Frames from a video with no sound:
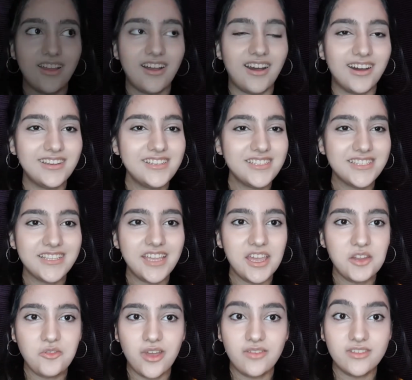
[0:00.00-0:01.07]
Honestly, I
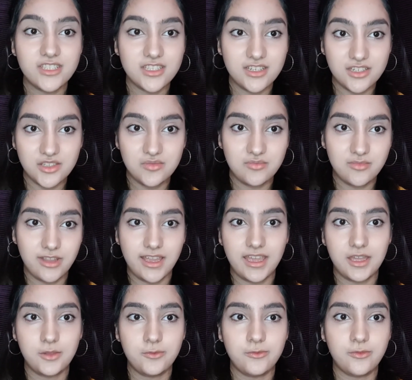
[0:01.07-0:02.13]
don't have a certain
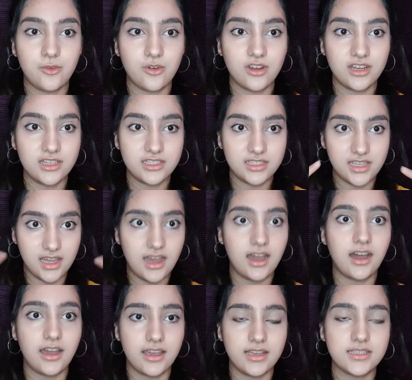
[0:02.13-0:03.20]
plan for the
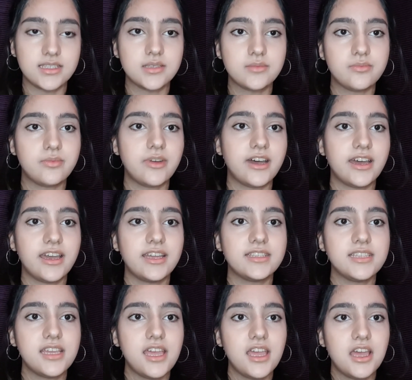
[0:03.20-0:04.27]
eyes, but
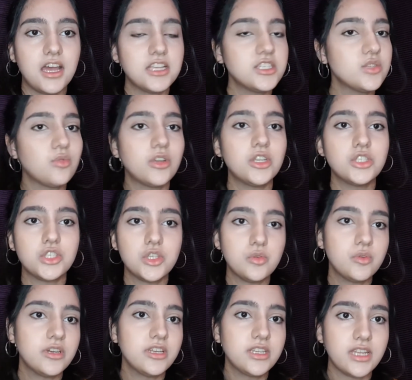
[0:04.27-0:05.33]
I just want to
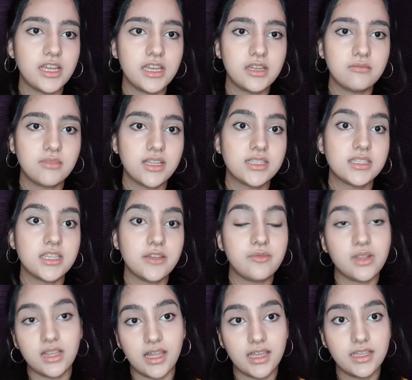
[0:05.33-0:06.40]
do it and let's see if
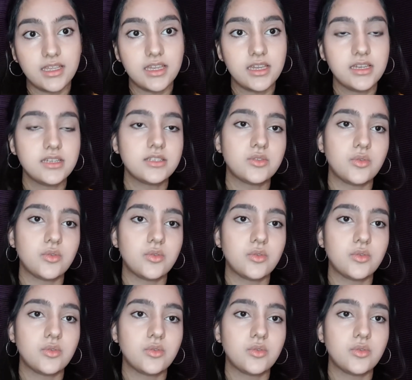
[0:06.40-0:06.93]
we like it